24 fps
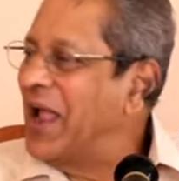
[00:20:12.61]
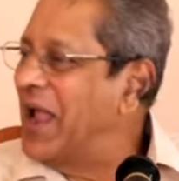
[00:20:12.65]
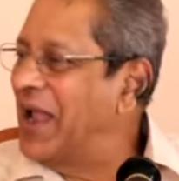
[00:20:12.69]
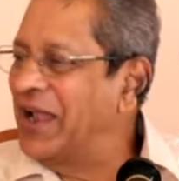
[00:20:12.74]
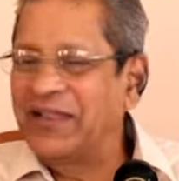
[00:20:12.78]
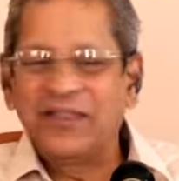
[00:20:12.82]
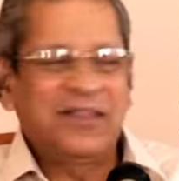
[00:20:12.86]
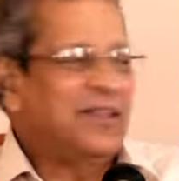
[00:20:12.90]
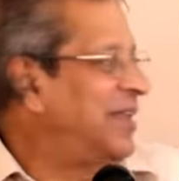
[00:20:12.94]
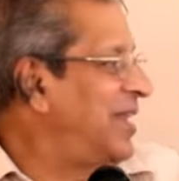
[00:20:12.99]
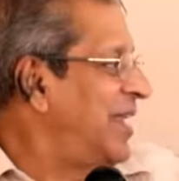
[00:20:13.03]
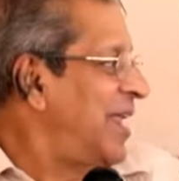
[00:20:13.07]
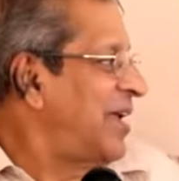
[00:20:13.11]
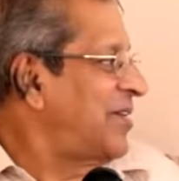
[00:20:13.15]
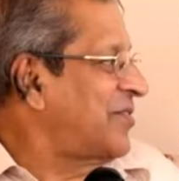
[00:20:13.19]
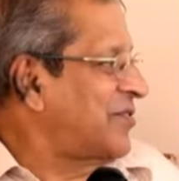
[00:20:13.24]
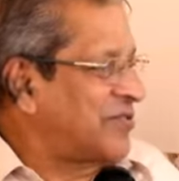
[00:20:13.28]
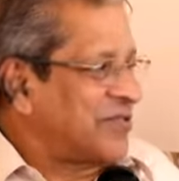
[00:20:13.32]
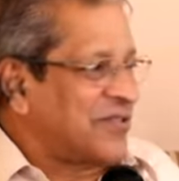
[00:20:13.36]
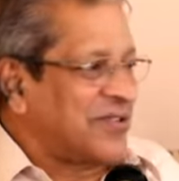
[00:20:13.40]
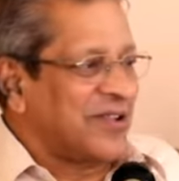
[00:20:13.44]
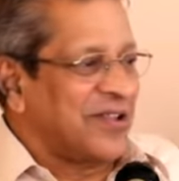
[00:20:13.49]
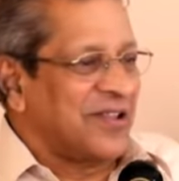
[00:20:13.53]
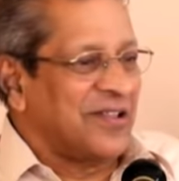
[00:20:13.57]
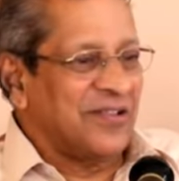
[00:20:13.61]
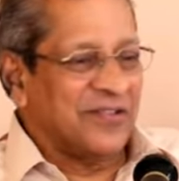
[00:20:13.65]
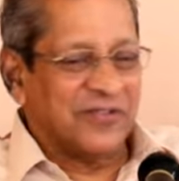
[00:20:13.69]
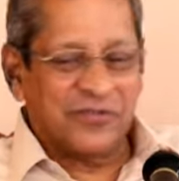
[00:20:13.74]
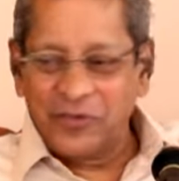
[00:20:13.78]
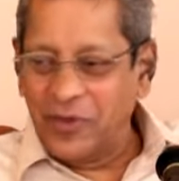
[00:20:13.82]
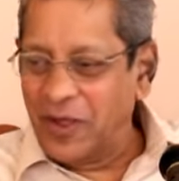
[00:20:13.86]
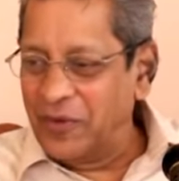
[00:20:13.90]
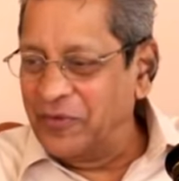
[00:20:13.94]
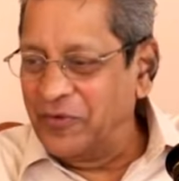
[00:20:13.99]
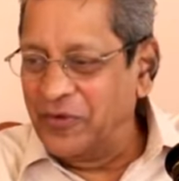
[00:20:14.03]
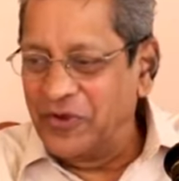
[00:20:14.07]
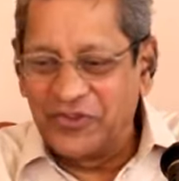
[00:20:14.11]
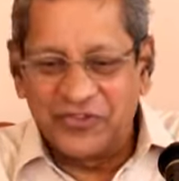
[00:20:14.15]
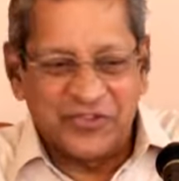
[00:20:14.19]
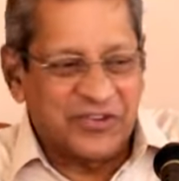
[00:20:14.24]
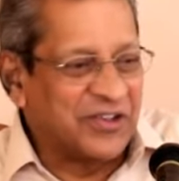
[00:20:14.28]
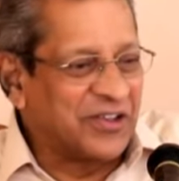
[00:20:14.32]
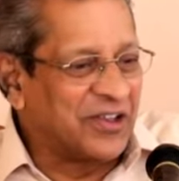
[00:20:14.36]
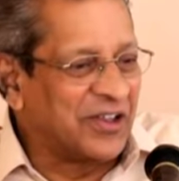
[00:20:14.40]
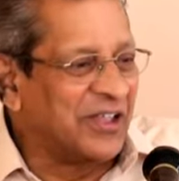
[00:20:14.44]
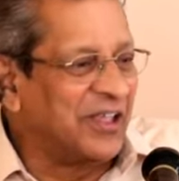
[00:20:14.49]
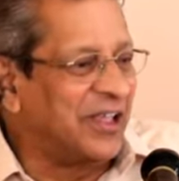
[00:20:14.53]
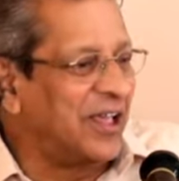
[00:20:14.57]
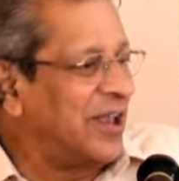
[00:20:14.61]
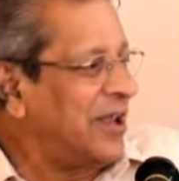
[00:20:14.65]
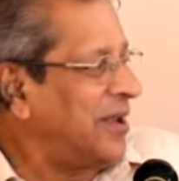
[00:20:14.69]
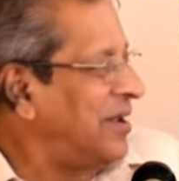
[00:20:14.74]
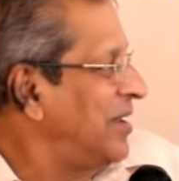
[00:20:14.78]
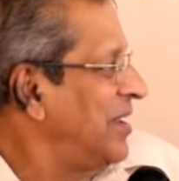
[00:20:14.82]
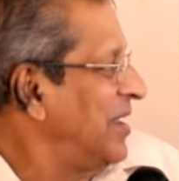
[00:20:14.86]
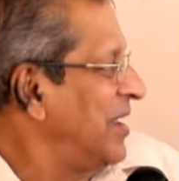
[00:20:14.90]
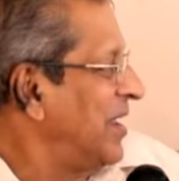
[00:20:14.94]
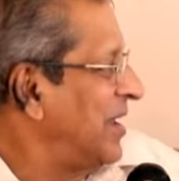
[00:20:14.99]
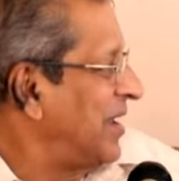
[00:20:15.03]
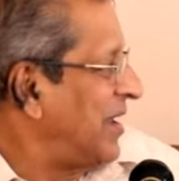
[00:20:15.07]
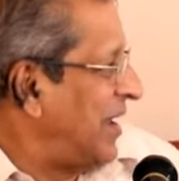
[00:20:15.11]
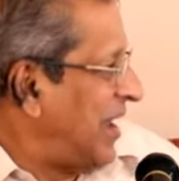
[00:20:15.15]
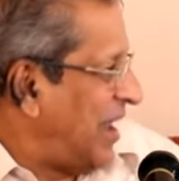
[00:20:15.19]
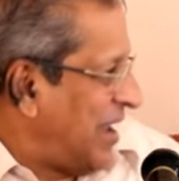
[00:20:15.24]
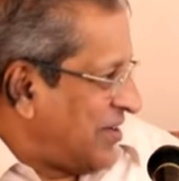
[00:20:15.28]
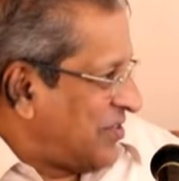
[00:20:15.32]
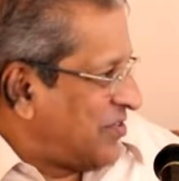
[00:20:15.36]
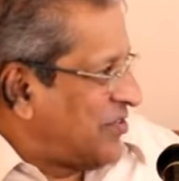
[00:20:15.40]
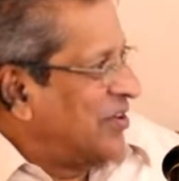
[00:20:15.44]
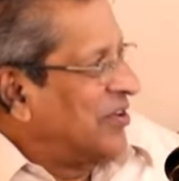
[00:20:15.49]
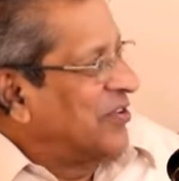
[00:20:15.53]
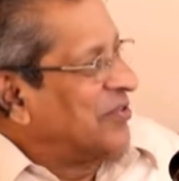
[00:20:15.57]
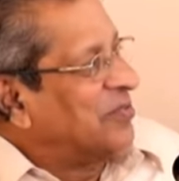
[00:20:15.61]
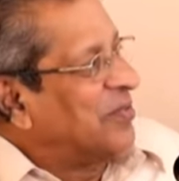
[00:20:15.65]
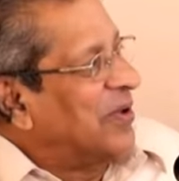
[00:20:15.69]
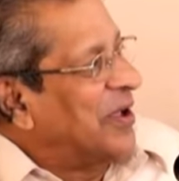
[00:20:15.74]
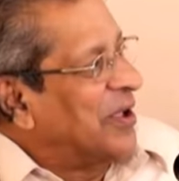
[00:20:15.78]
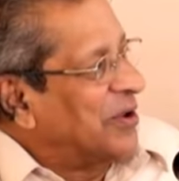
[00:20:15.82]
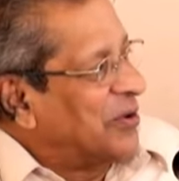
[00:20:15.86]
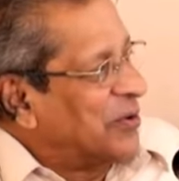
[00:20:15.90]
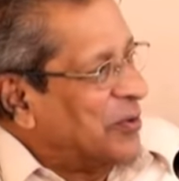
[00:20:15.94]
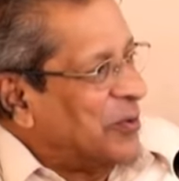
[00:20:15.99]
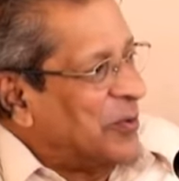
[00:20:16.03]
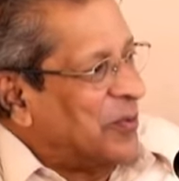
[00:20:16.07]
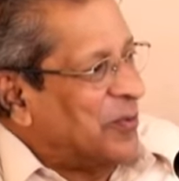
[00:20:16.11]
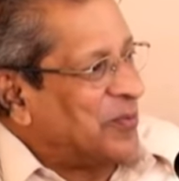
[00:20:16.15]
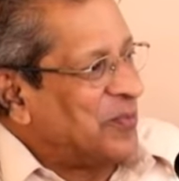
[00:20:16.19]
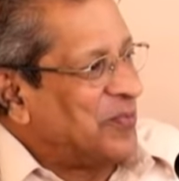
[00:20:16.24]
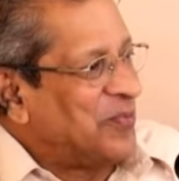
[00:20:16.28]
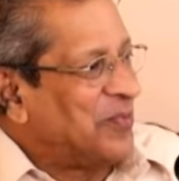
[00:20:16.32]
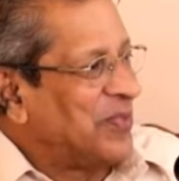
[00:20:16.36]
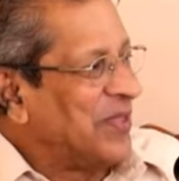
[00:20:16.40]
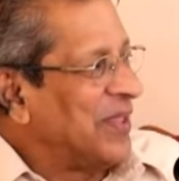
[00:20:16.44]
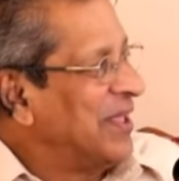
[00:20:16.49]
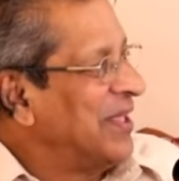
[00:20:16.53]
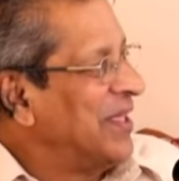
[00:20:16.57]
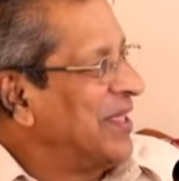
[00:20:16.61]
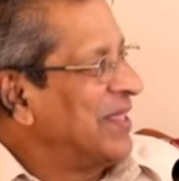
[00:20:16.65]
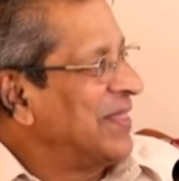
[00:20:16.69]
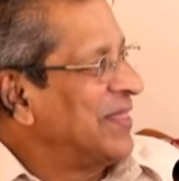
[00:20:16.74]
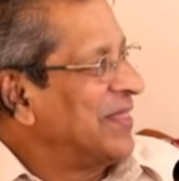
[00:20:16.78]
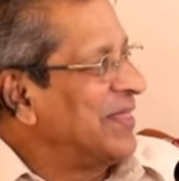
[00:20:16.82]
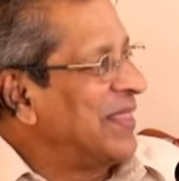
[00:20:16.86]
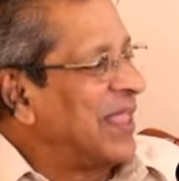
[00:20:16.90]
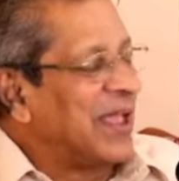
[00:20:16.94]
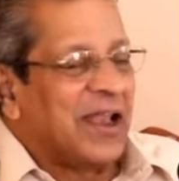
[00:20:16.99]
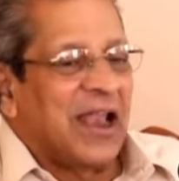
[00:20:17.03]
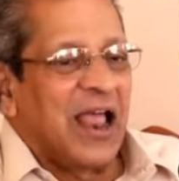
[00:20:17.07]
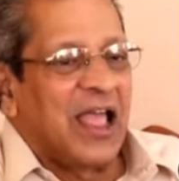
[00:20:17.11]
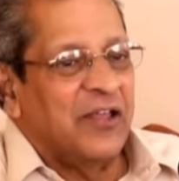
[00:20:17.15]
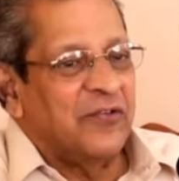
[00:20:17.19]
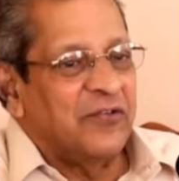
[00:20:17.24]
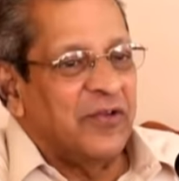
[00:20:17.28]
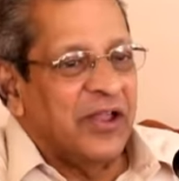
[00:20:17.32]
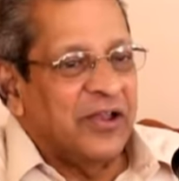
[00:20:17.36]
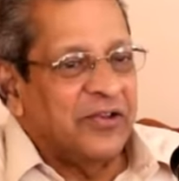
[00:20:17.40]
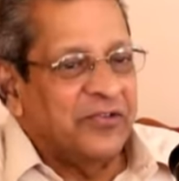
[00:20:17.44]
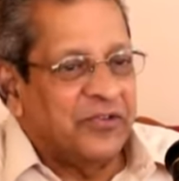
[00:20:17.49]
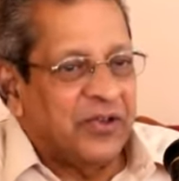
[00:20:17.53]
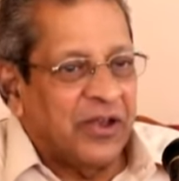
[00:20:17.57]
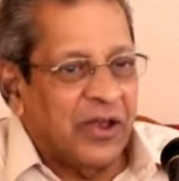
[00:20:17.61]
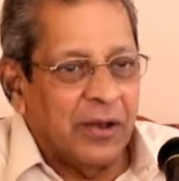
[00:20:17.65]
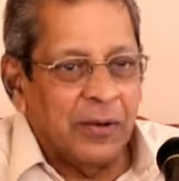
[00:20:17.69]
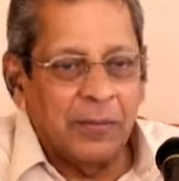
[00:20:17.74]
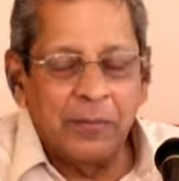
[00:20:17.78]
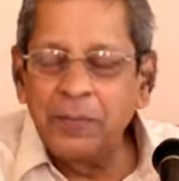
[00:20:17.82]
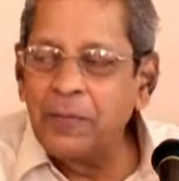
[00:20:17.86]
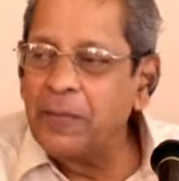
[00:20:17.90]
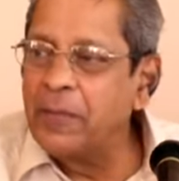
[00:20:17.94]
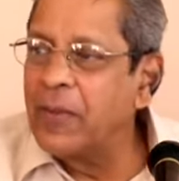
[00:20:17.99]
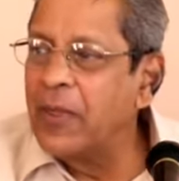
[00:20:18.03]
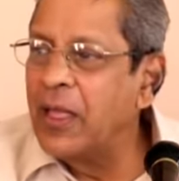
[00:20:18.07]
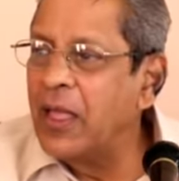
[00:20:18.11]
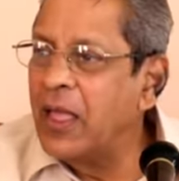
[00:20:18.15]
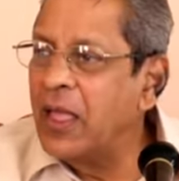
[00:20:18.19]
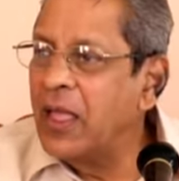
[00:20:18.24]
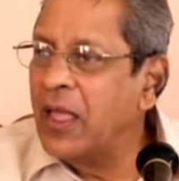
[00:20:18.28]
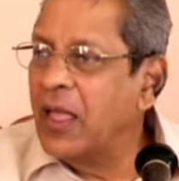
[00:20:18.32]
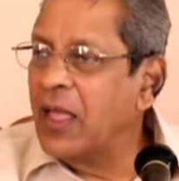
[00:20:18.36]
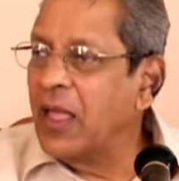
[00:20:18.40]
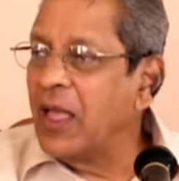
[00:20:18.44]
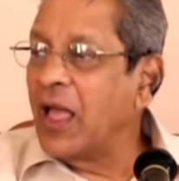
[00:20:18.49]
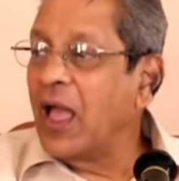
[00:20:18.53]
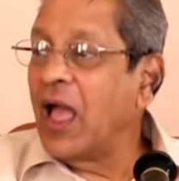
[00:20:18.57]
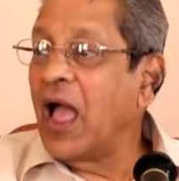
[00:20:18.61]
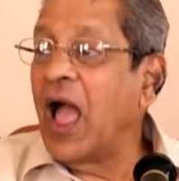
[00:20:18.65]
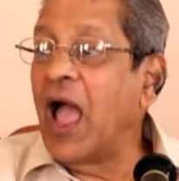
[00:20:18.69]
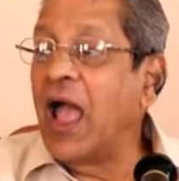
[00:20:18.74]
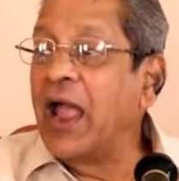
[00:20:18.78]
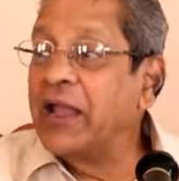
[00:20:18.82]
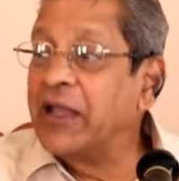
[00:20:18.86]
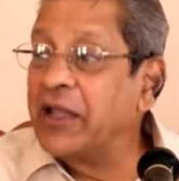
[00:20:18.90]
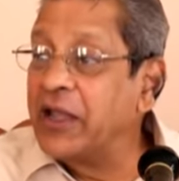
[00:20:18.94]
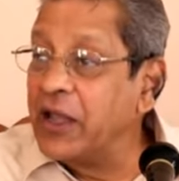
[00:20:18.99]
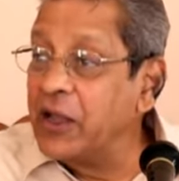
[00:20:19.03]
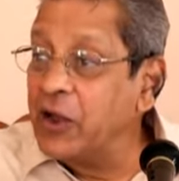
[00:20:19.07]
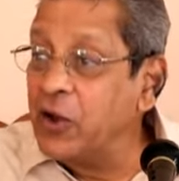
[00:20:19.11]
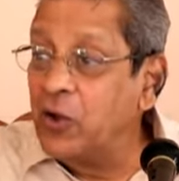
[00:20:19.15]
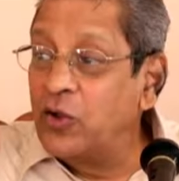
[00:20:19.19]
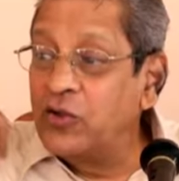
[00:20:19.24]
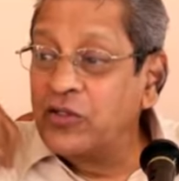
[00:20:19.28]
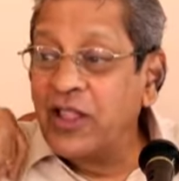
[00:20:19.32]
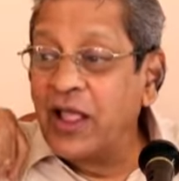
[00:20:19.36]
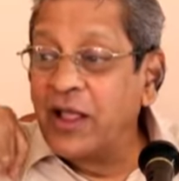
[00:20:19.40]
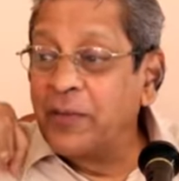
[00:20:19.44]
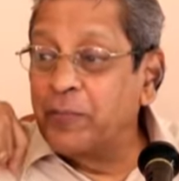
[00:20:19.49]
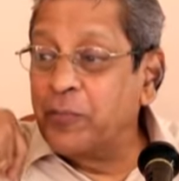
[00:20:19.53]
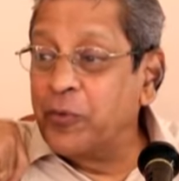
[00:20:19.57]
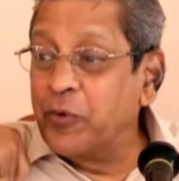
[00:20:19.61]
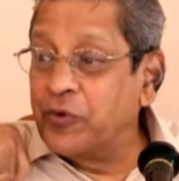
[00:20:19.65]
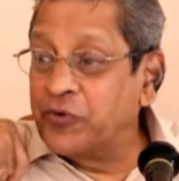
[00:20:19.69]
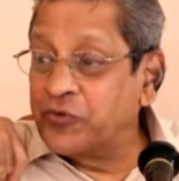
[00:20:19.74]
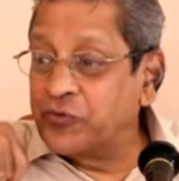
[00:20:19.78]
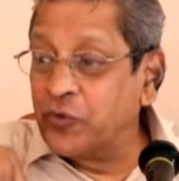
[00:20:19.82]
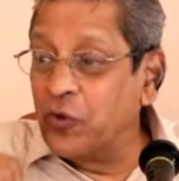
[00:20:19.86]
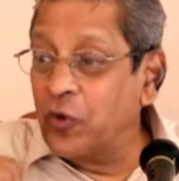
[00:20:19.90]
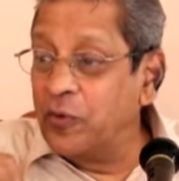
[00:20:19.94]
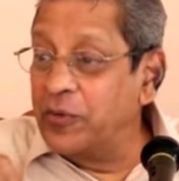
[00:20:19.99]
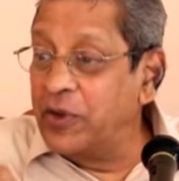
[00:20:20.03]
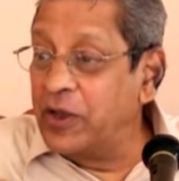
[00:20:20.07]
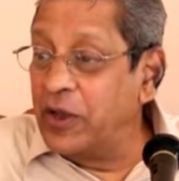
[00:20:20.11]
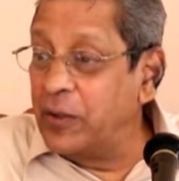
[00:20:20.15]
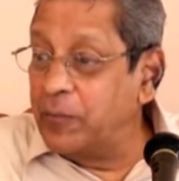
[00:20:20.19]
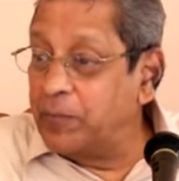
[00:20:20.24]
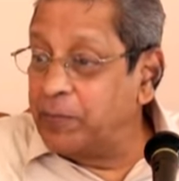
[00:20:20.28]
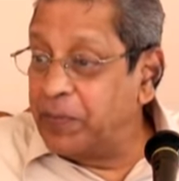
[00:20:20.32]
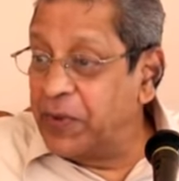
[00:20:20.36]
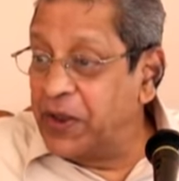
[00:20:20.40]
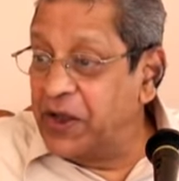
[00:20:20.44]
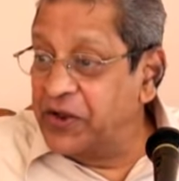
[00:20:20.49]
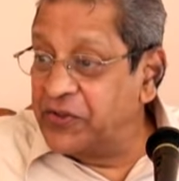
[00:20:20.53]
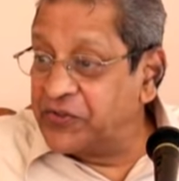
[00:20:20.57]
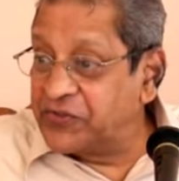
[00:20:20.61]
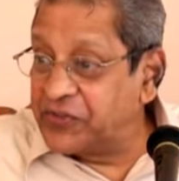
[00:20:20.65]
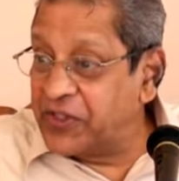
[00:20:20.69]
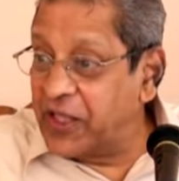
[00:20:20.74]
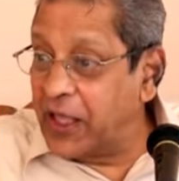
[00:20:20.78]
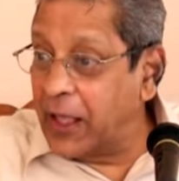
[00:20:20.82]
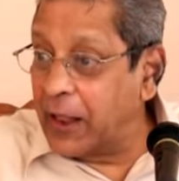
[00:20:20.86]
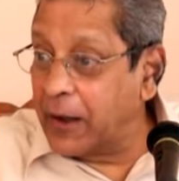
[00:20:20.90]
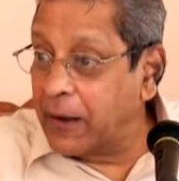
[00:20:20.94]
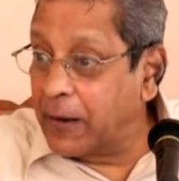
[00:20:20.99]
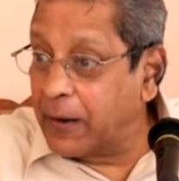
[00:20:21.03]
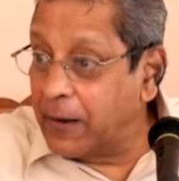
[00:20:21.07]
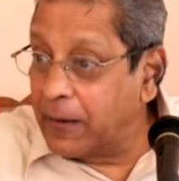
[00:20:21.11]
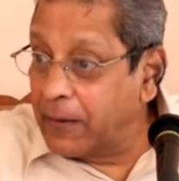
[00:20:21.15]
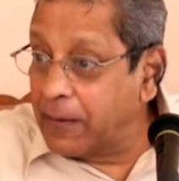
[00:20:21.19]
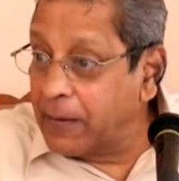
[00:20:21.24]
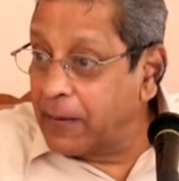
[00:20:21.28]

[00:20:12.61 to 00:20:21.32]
And next, Swami was sitting here, next is my room. Then I went in. I didn't know they put so many pins there.